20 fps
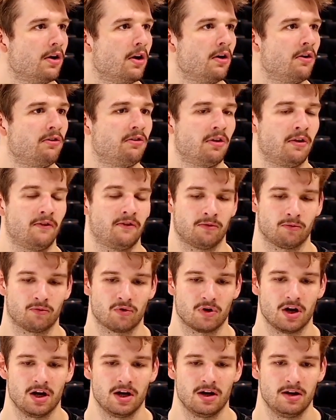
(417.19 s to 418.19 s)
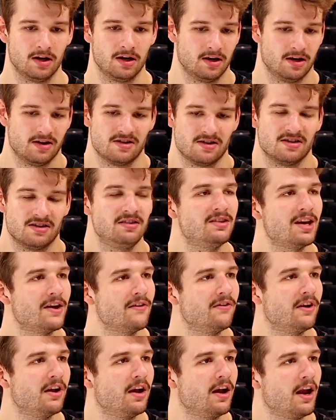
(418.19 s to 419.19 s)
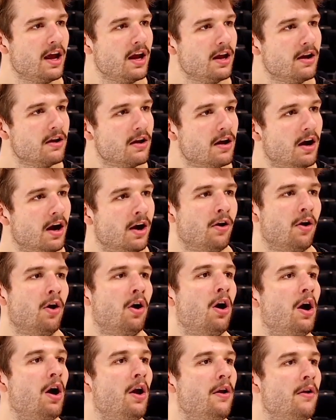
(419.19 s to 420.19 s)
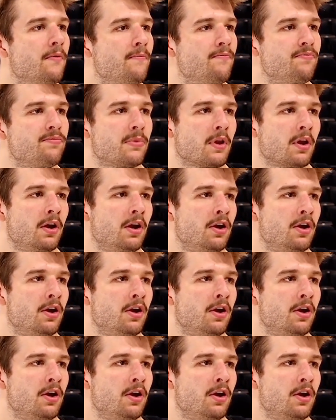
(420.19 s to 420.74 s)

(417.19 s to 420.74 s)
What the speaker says: Send from grade 7 and 8 and on in the